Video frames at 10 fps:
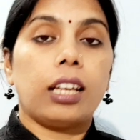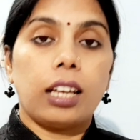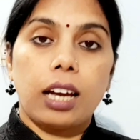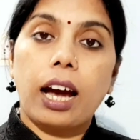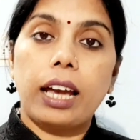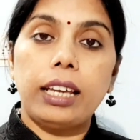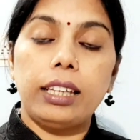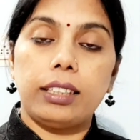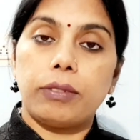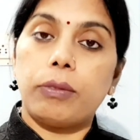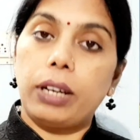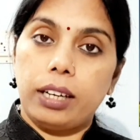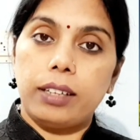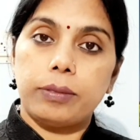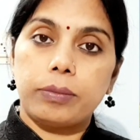high
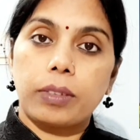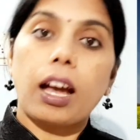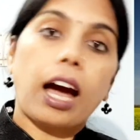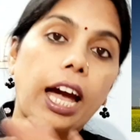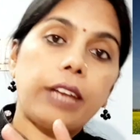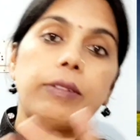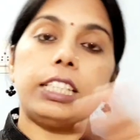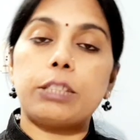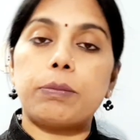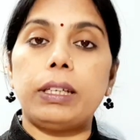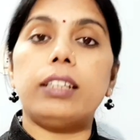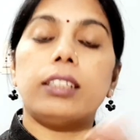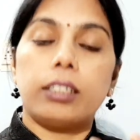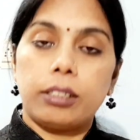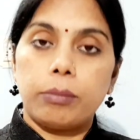wind speed
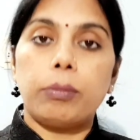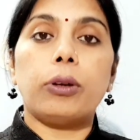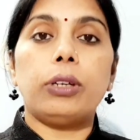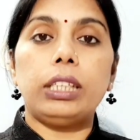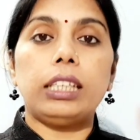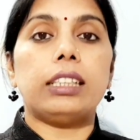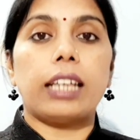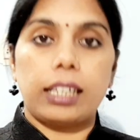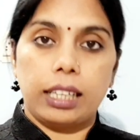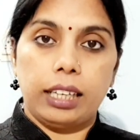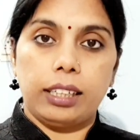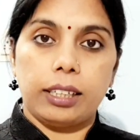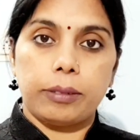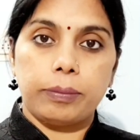blowing in that area.